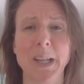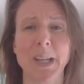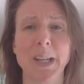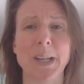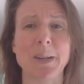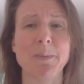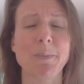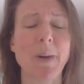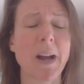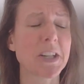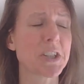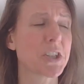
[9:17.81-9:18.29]

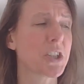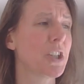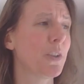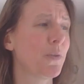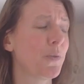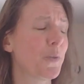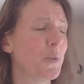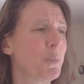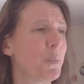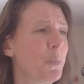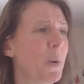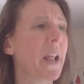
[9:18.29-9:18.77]
Imagine
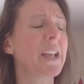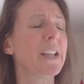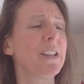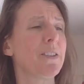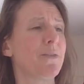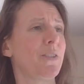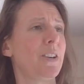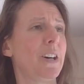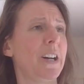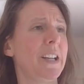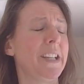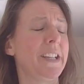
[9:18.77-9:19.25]
if you play the
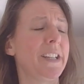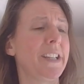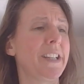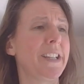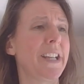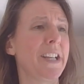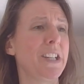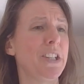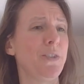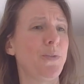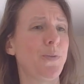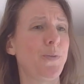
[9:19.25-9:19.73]
violin and
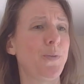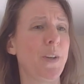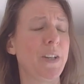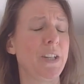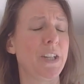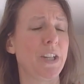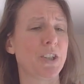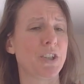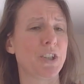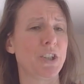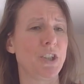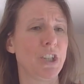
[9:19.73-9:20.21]
then you
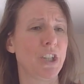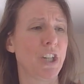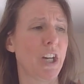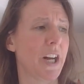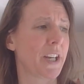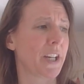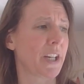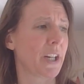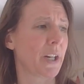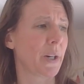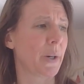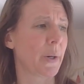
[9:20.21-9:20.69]
finish and you
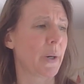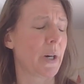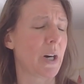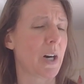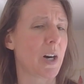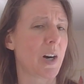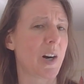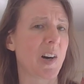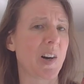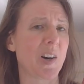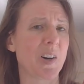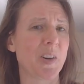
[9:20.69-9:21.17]
kind of go,
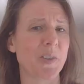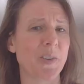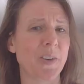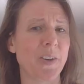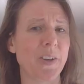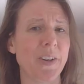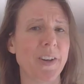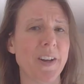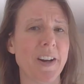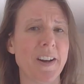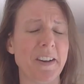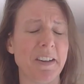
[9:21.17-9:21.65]
oh
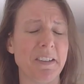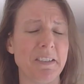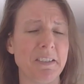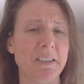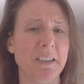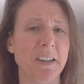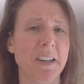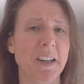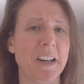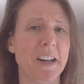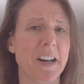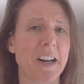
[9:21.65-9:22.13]
no,
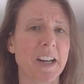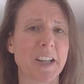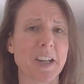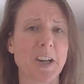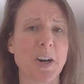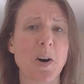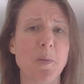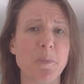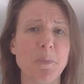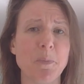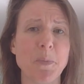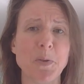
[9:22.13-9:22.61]
I
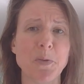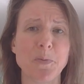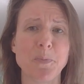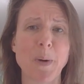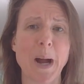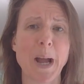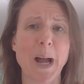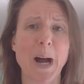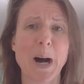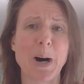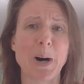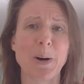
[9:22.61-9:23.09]
can't move
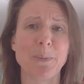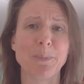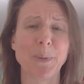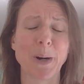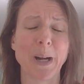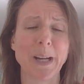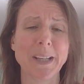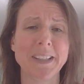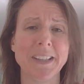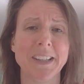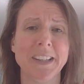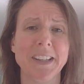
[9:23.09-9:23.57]
my arm,
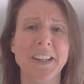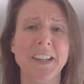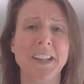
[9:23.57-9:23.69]
right?